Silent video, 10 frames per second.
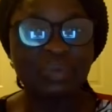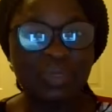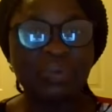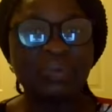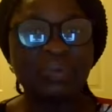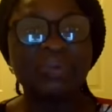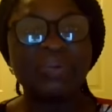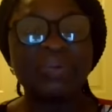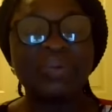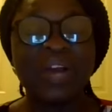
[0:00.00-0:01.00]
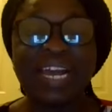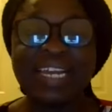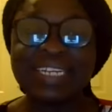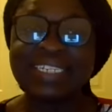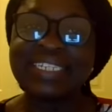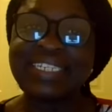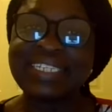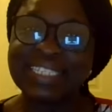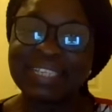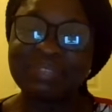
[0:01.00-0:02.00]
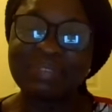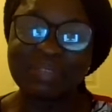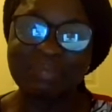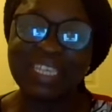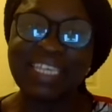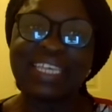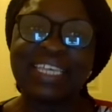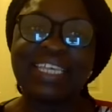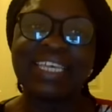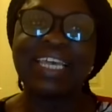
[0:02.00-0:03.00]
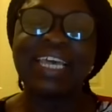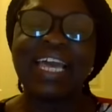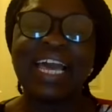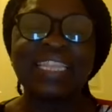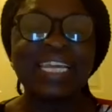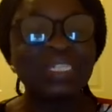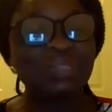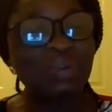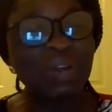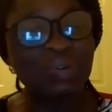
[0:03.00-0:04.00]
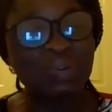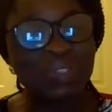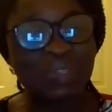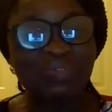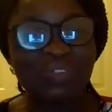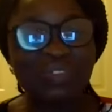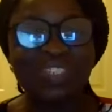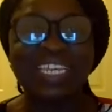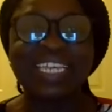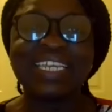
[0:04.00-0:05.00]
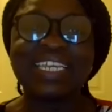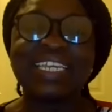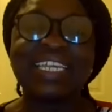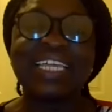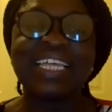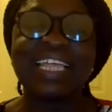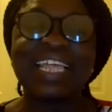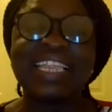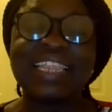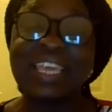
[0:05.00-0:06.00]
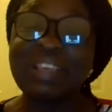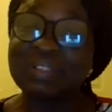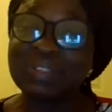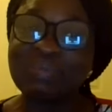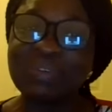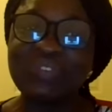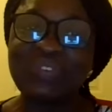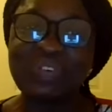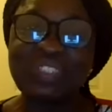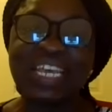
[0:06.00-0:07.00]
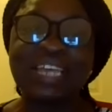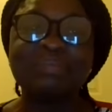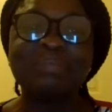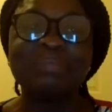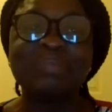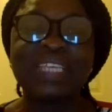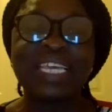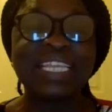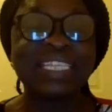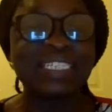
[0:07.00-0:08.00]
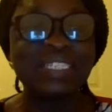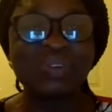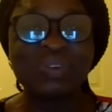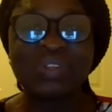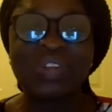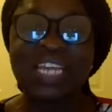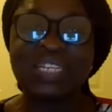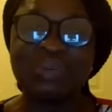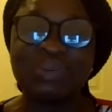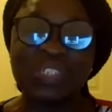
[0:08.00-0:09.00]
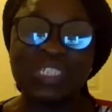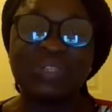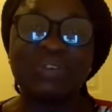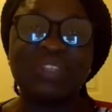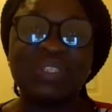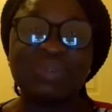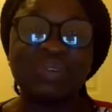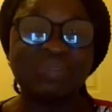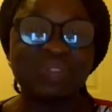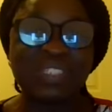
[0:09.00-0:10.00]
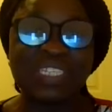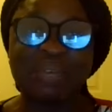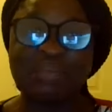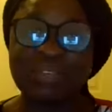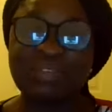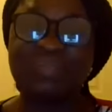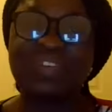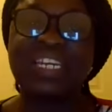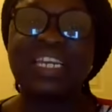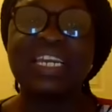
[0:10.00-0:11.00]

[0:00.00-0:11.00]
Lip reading: with you and start with me. And that is where we're going to stop for today. Thank you so much for your time. Again, this is Dr. Olaide Ogunshinji of the School of Nursing and Midwifery,